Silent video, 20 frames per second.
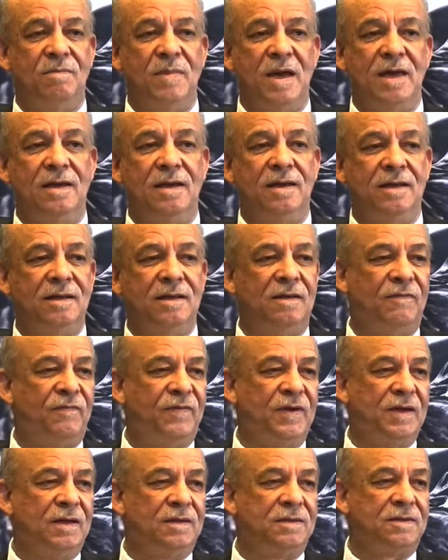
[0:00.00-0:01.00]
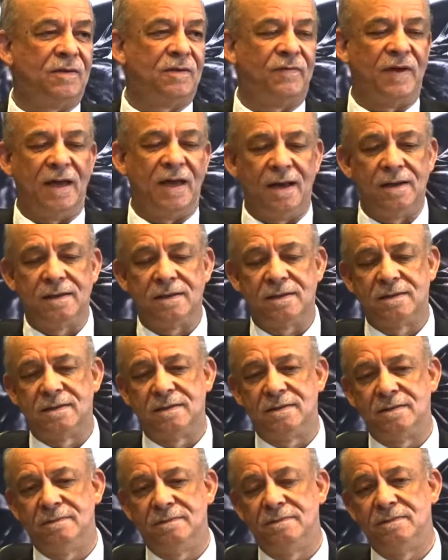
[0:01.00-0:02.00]
mainly in the fields of
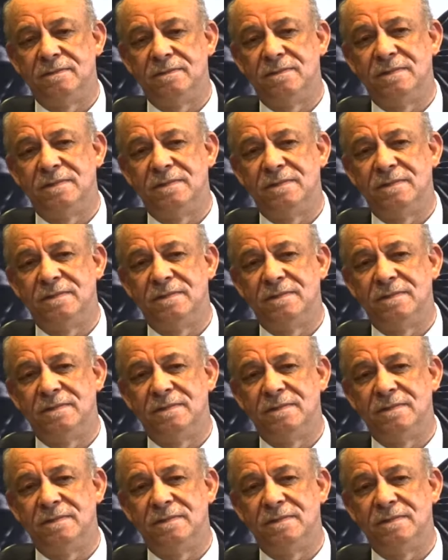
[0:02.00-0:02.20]
health